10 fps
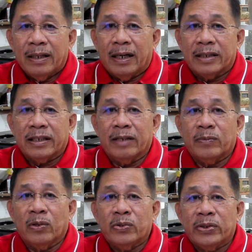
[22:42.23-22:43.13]
As I
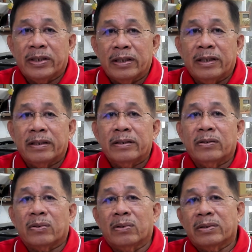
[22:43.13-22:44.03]
have told you earlier,
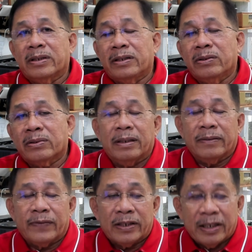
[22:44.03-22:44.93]
to constitute
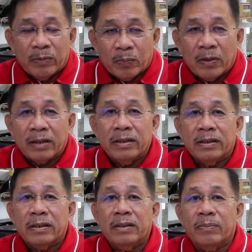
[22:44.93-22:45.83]
unfair labor practice,